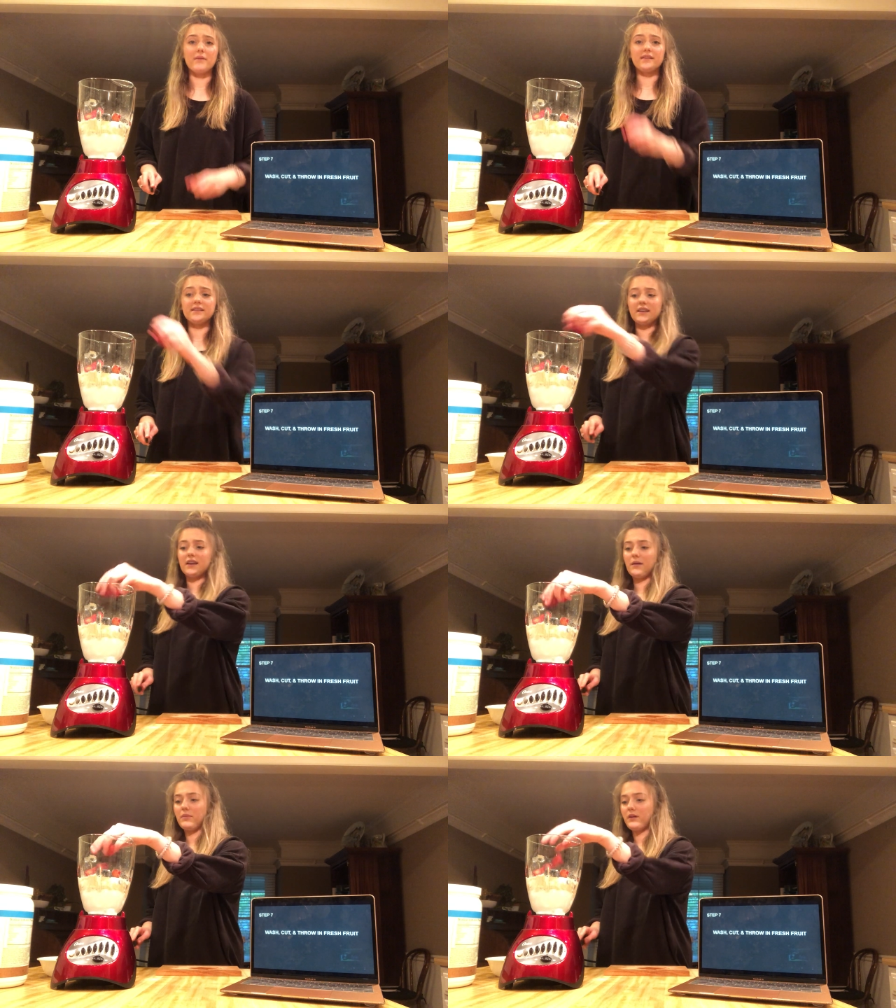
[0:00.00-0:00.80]
mixing it
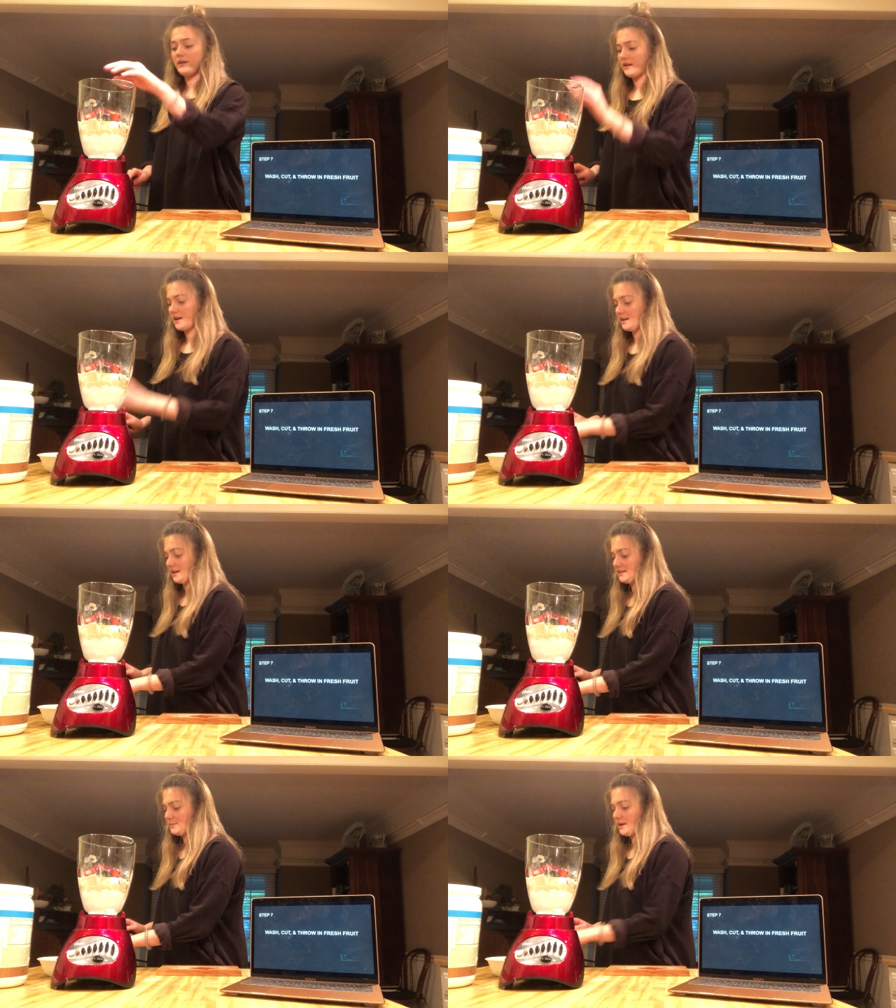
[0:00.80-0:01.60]
up a
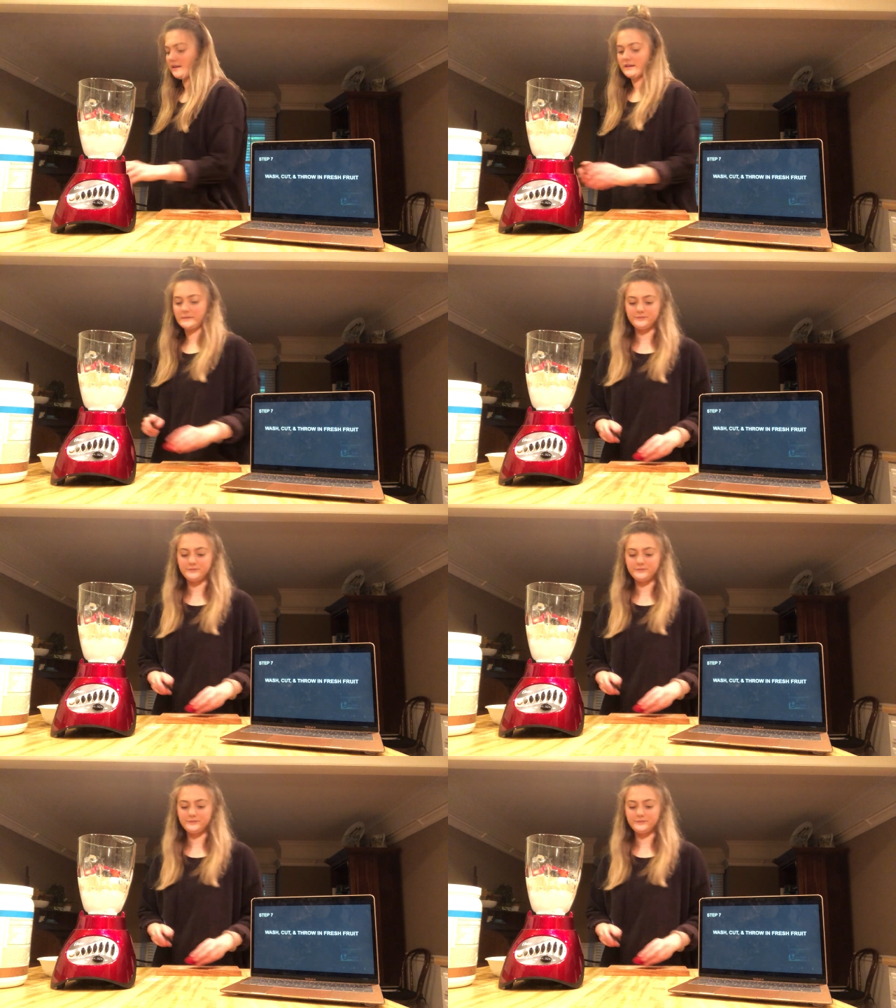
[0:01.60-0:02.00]
nice bit.